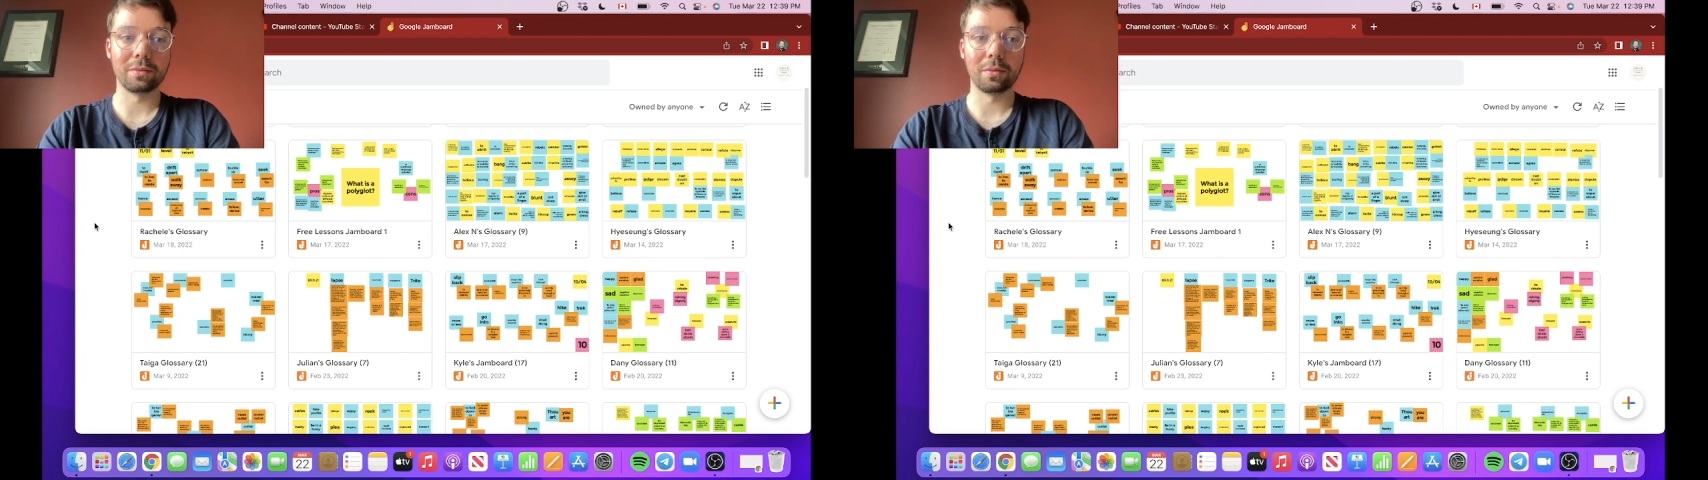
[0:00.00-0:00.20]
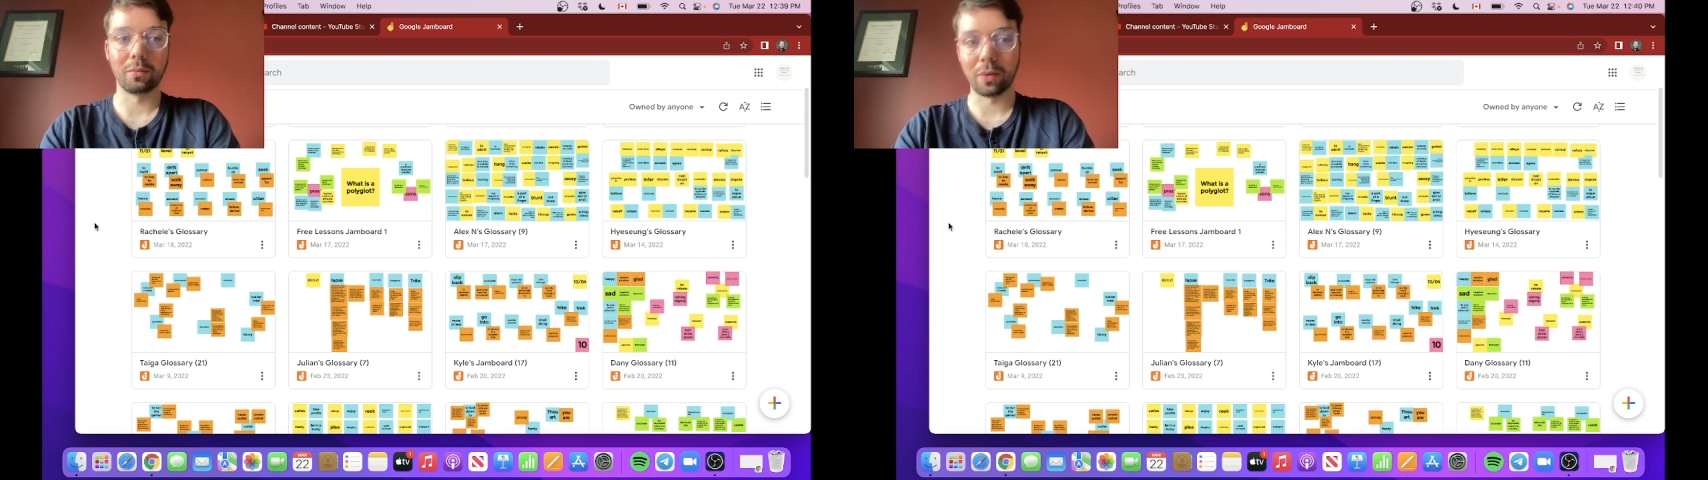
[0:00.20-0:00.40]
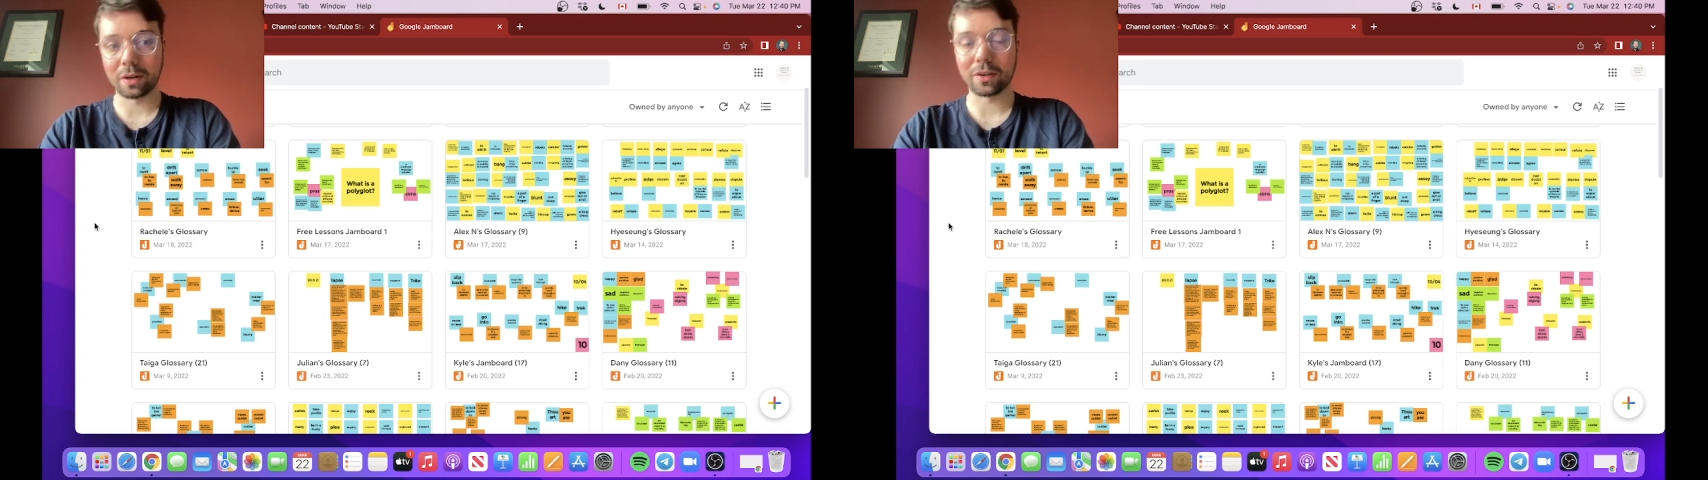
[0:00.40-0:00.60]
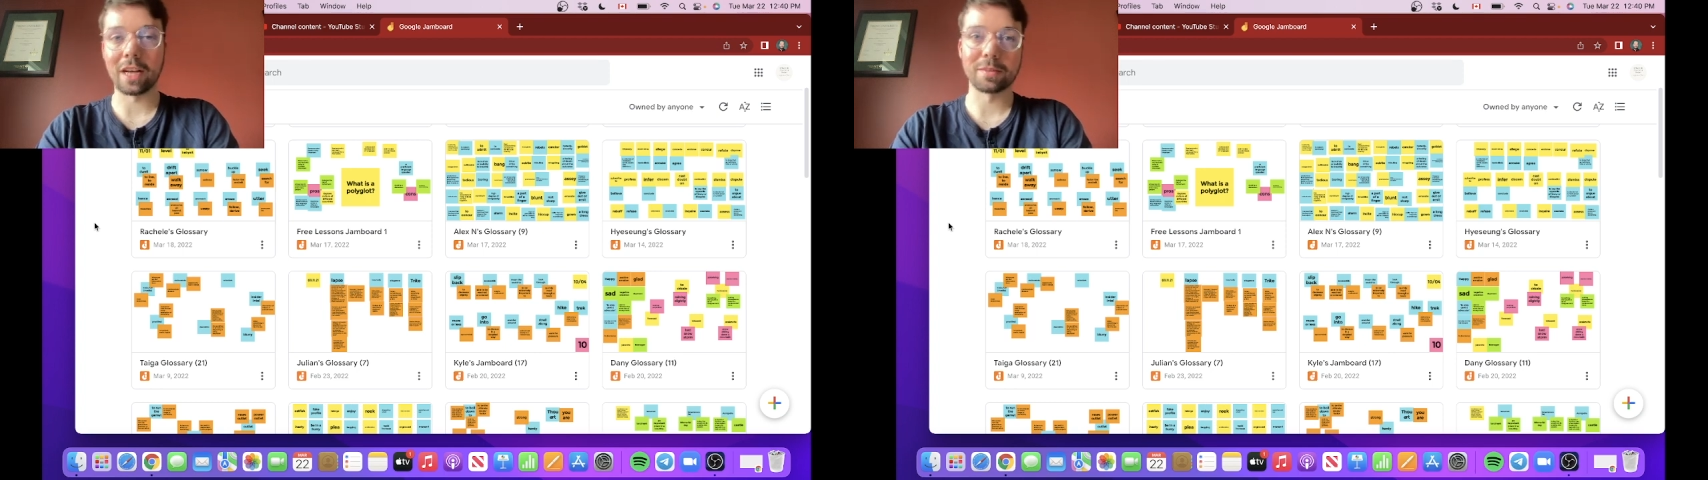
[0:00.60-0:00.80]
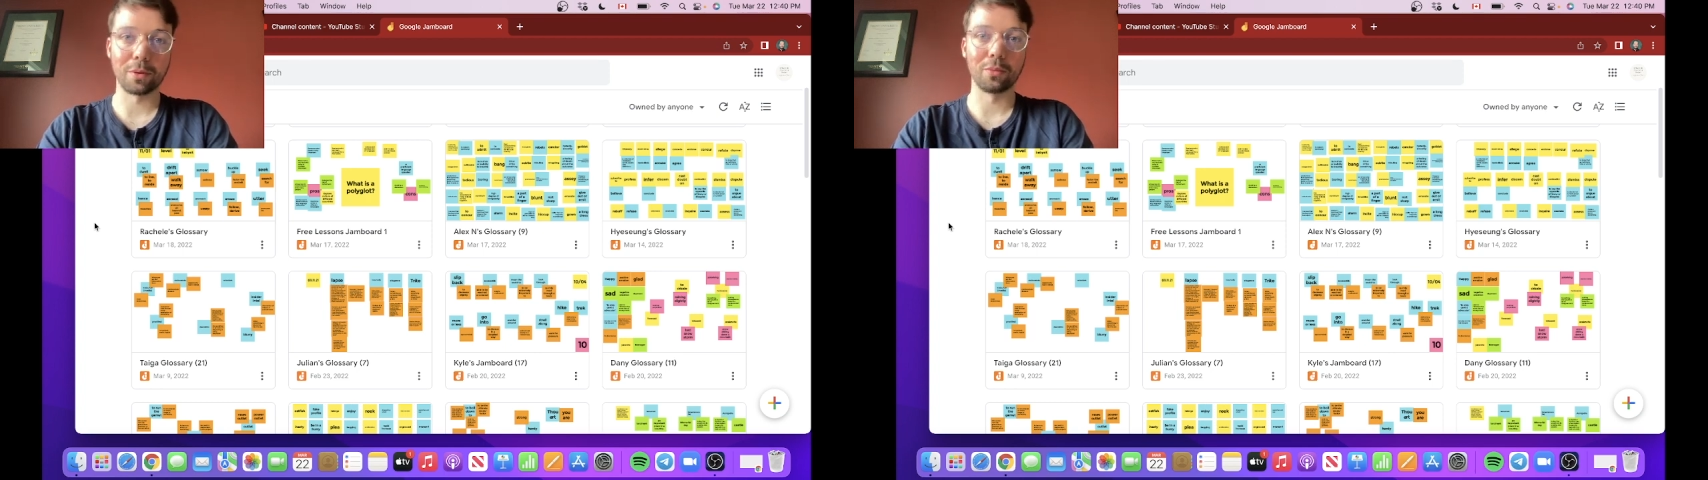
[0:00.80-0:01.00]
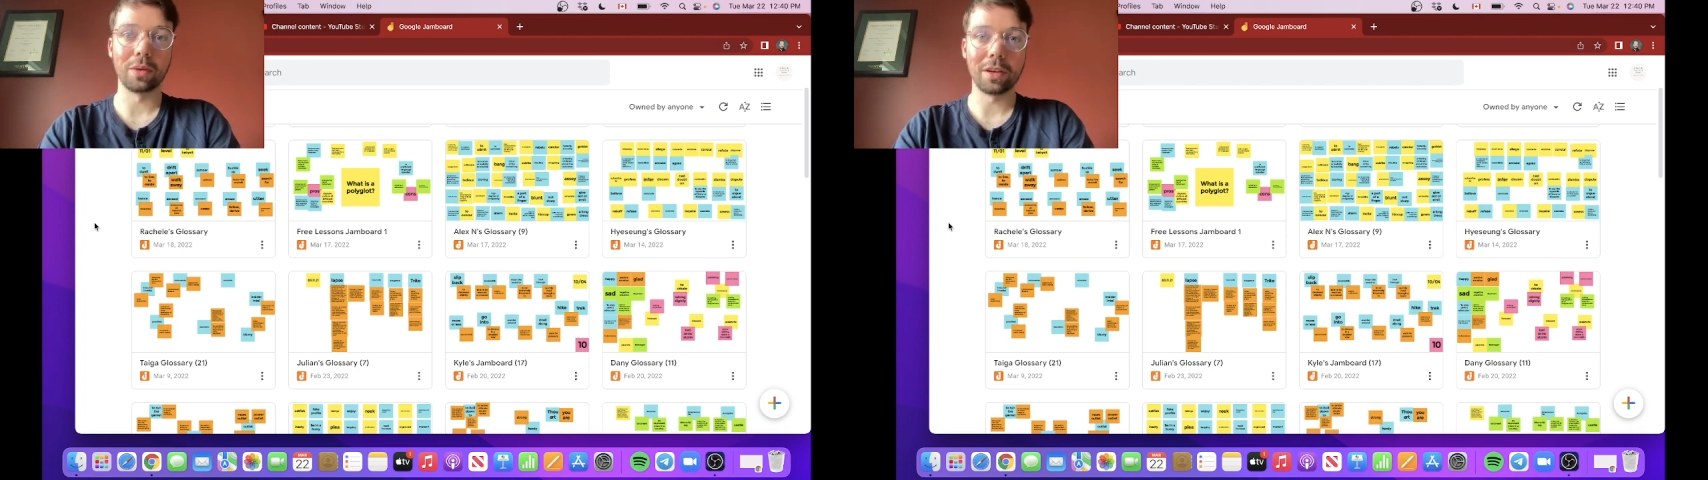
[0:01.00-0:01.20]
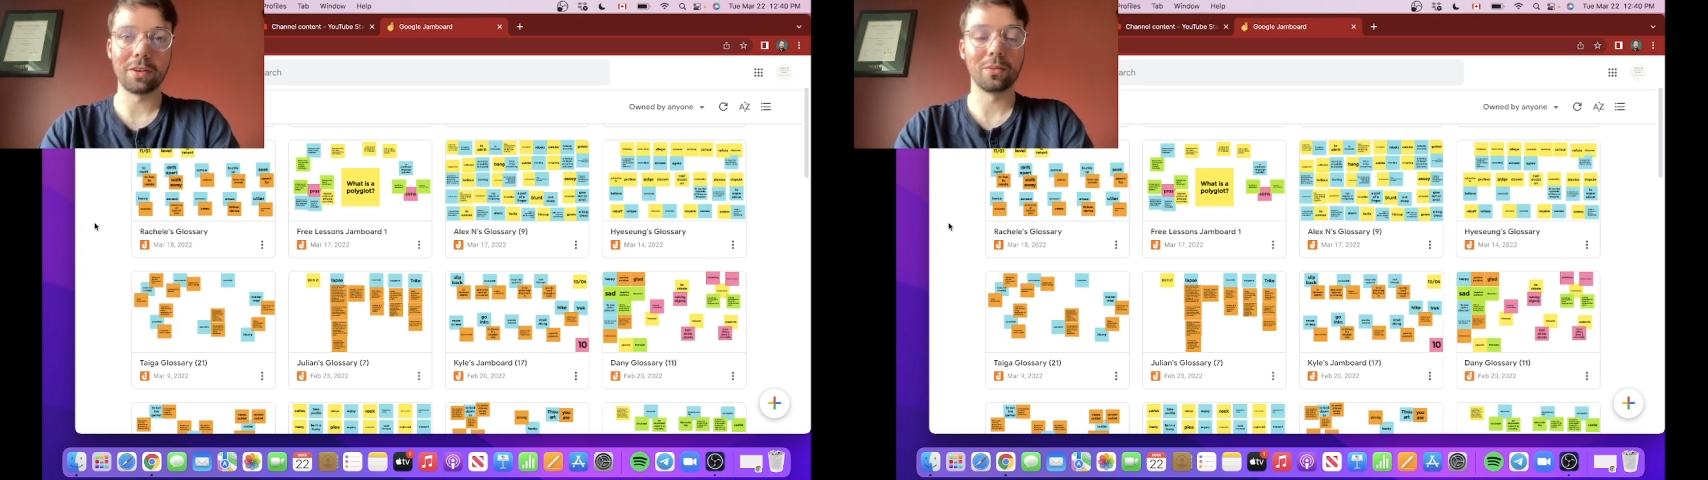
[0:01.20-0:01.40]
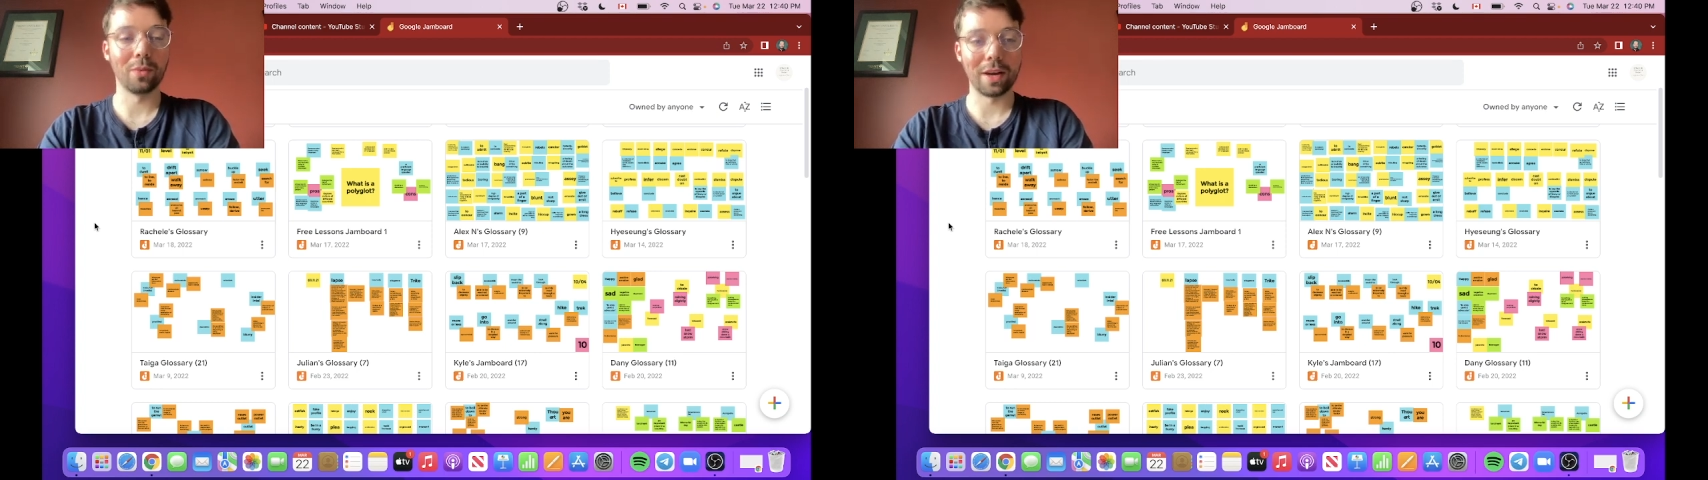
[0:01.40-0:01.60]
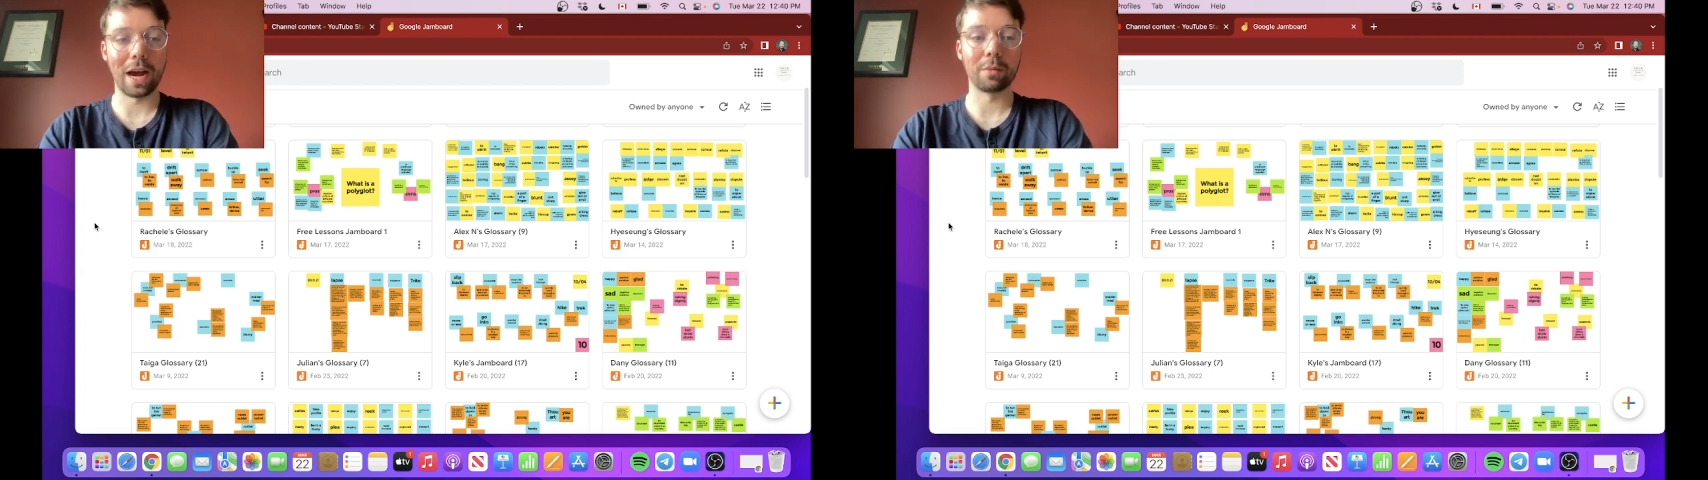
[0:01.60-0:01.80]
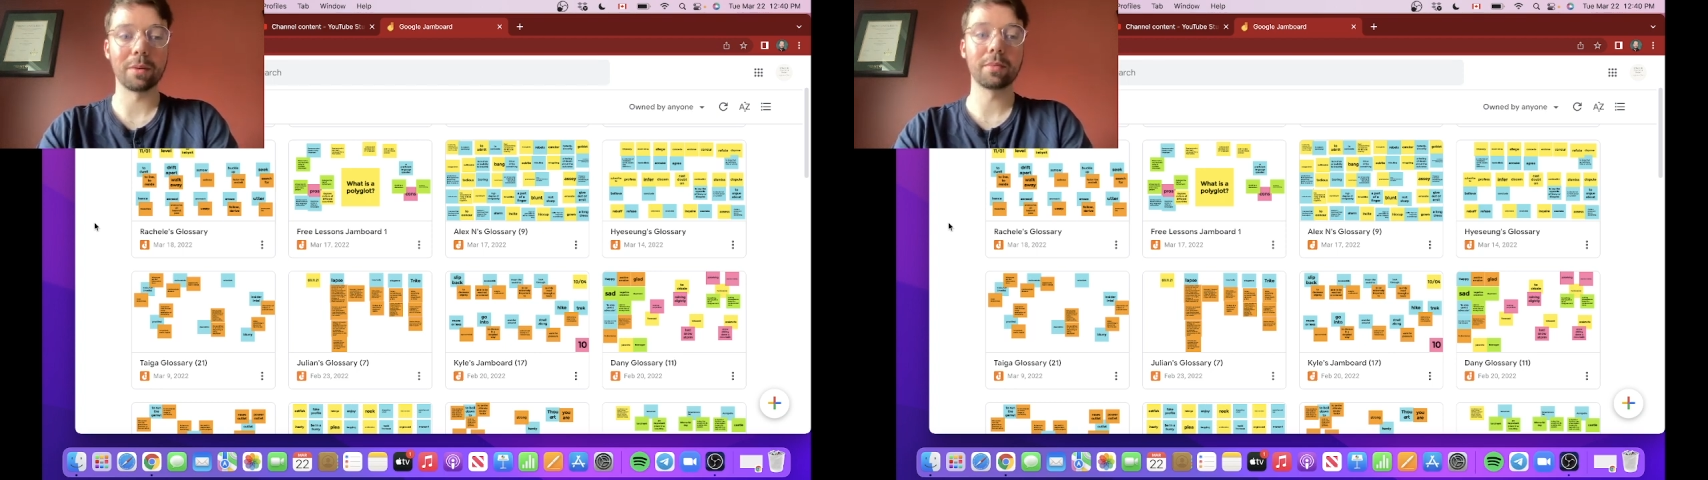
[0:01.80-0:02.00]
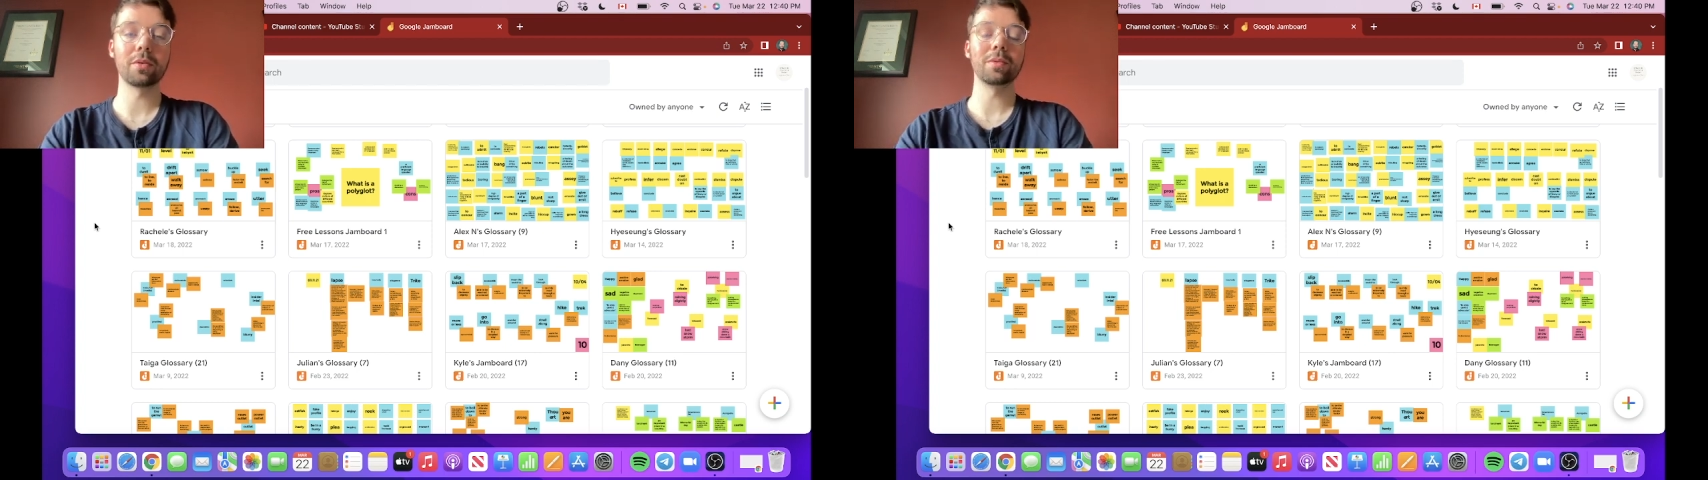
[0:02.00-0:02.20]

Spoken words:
one class per week, 1 hour per